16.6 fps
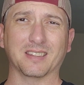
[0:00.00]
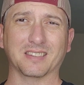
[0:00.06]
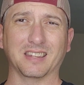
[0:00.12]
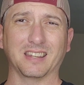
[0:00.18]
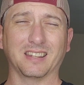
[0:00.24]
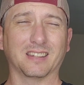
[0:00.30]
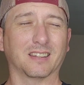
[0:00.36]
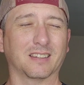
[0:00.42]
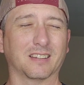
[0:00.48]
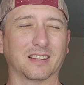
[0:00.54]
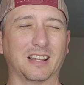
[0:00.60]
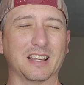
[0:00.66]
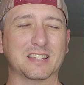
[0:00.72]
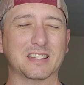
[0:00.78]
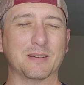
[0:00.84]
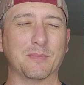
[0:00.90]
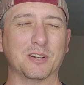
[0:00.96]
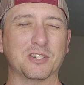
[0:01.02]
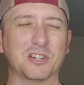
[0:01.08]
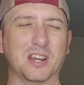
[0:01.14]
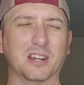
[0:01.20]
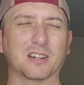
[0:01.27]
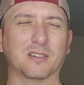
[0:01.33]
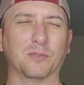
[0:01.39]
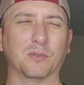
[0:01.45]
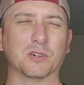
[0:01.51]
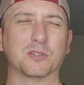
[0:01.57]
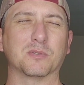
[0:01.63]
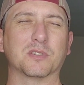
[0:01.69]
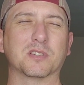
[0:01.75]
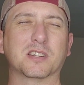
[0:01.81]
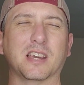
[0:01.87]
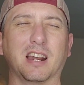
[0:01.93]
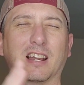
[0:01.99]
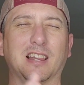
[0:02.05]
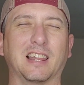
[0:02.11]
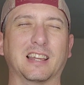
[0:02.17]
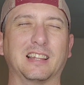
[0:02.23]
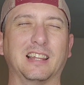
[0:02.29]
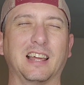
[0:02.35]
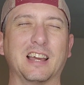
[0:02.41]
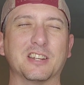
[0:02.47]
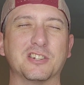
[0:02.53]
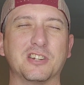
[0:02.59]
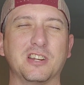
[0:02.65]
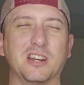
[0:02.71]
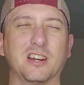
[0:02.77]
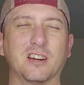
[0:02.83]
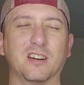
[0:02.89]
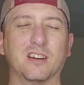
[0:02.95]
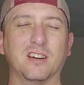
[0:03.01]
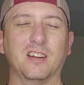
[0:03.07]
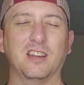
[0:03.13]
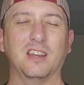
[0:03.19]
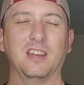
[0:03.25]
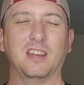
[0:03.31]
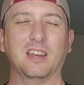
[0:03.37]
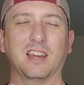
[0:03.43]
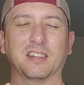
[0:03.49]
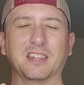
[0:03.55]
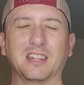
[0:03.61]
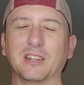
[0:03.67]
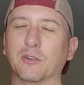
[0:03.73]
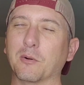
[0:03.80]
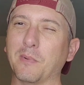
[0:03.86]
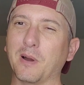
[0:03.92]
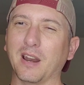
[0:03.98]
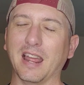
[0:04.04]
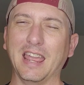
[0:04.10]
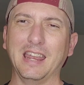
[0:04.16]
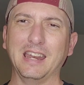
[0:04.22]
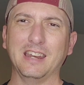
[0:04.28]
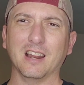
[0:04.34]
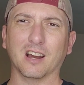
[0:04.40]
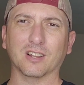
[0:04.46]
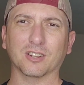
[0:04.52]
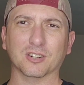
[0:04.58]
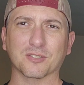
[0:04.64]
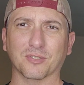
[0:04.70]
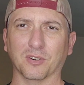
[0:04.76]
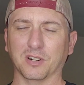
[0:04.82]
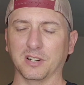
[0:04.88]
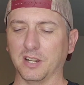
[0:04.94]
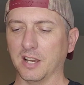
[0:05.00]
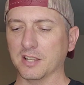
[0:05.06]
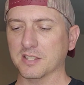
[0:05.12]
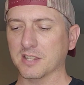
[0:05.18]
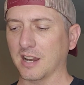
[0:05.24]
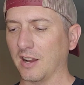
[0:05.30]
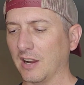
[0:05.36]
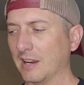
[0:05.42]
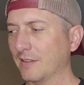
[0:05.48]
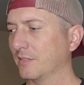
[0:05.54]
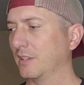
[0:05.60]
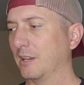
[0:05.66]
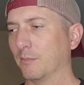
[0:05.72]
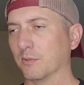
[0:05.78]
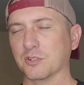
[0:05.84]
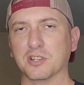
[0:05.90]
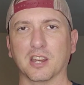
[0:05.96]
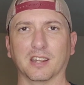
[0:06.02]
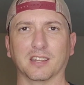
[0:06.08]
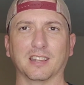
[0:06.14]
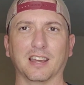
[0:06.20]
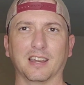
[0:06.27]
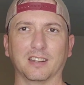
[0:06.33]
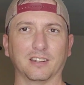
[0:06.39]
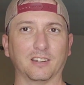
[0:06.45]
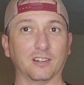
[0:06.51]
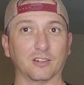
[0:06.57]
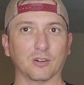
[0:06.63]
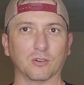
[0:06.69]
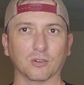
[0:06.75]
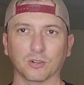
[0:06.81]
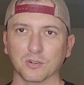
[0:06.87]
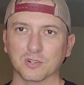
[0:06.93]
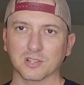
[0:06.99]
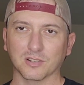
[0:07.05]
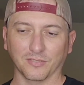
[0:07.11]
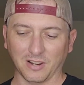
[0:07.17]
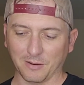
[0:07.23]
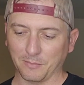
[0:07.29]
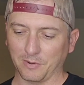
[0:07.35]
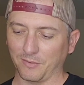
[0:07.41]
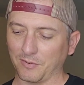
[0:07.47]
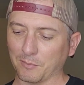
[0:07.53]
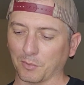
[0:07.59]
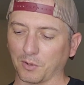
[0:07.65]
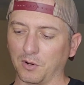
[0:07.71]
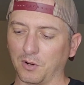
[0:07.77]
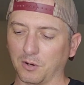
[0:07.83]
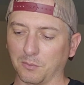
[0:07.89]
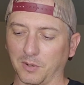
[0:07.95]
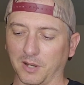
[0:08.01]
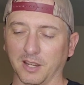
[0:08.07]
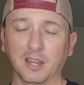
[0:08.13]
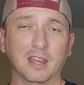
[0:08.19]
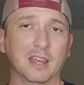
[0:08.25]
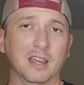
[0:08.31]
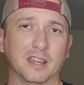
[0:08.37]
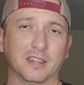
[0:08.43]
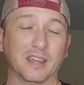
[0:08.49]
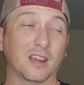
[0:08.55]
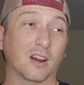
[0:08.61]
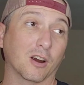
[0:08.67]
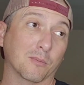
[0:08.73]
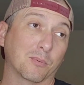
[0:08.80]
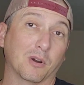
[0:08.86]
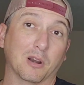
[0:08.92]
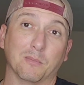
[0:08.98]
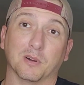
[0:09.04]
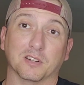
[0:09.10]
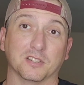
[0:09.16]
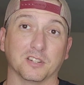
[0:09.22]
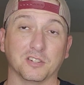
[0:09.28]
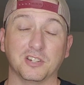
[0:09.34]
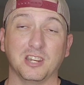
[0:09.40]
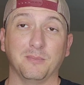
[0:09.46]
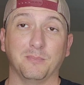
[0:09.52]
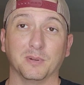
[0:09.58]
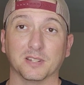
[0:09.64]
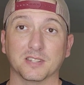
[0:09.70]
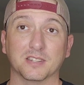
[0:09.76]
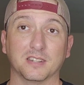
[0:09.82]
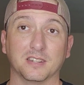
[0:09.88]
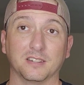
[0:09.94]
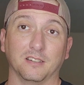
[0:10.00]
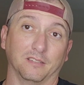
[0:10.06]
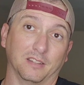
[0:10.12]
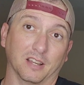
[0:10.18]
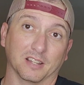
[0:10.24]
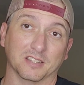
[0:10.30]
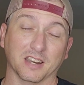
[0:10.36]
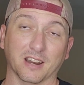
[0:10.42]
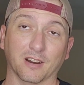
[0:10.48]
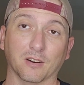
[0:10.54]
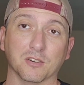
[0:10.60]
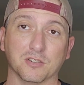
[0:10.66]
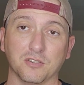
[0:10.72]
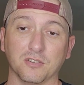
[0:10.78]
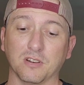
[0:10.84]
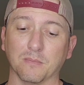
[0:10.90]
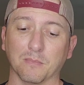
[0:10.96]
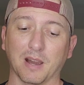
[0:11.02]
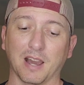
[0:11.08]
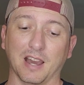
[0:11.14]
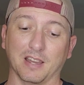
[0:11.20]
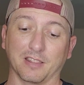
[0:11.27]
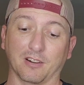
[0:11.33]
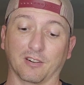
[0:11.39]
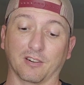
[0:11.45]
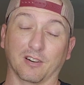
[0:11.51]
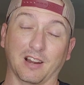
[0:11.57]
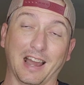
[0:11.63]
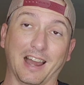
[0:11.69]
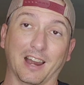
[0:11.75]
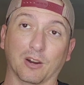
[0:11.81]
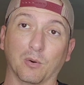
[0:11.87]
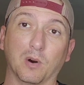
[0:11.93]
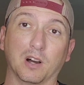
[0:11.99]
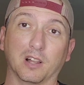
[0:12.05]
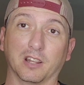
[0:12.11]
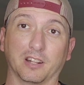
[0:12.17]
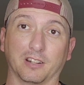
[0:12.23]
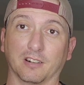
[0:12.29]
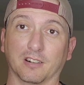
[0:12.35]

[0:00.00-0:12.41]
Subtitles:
I think the last time I checked, which was kind of like last year, I think they were about $80 for a dozen. I'll have to double check that. You know, don't crucify me if I'm wrong, but they are pretty much the cheapest dozen arrows you can buy that are high quality.